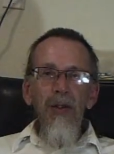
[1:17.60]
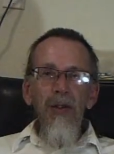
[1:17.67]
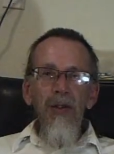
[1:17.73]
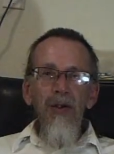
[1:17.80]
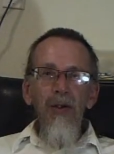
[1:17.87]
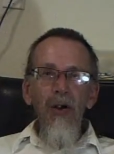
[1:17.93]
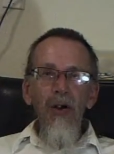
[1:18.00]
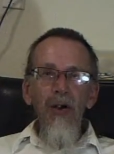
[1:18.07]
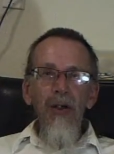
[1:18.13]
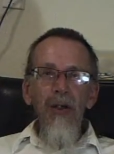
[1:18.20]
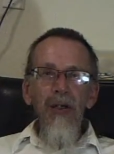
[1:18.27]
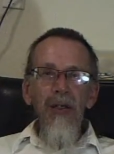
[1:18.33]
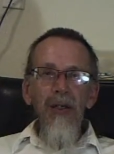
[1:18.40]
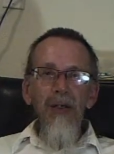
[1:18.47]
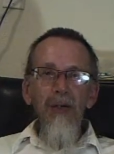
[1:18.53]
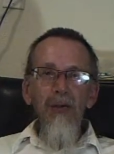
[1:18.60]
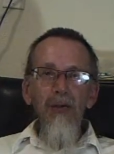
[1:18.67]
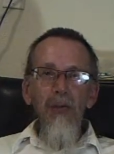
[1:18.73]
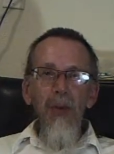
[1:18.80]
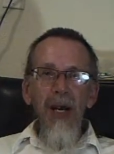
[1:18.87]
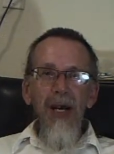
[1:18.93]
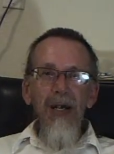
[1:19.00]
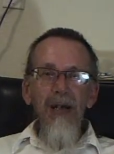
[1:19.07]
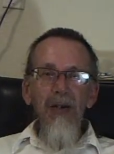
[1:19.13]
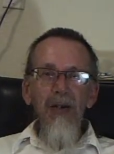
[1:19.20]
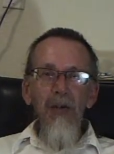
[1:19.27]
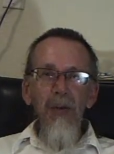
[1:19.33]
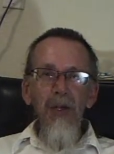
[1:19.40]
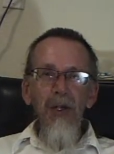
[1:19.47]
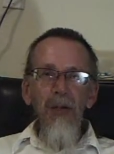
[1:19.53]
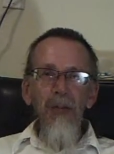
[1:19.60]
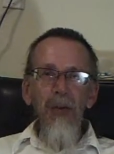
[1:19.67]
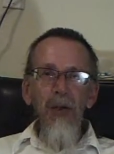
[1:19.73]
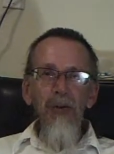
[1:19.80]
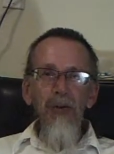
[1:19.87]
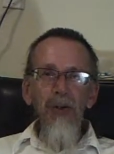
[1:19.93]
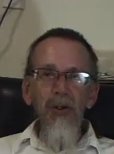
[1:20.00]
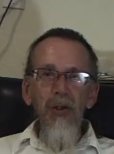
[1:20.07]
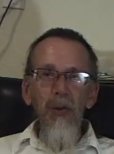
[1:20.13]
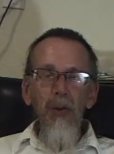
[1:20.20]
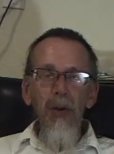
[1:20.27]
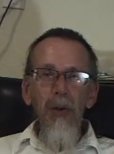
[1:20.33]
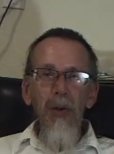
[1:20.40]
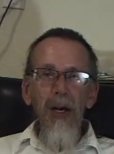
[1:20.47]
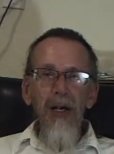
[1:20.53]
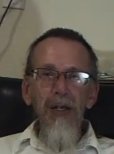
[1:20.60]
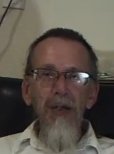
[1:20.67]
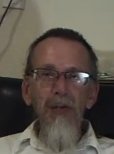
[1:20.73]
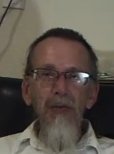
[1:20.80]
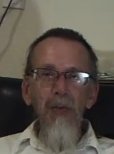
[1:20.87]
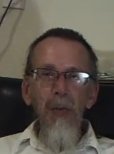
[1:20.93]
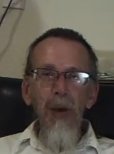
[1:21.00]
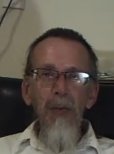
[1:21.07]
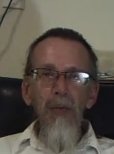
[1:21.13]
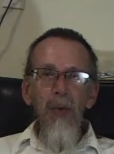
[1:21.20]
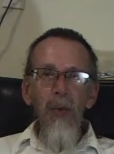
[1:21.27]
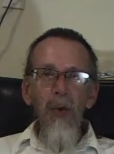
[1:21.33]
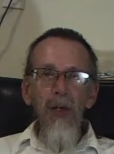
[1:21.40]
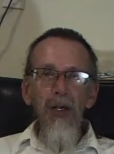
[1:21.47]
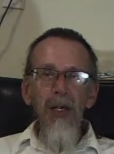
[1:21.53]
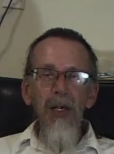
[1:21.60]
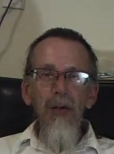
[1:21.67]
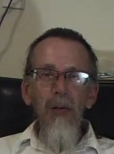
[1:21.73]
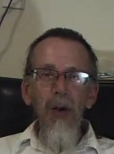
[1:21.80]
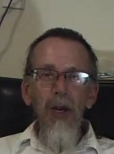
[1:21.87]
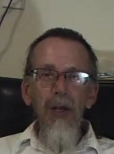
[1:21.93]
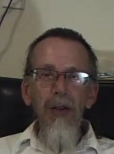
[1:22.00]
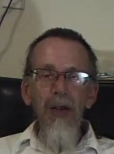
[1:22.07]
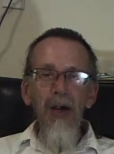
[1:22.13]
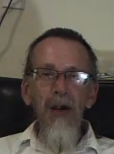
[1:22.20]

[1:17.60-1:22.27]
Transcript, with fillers: So let's look back at some of the computers that we might remember working with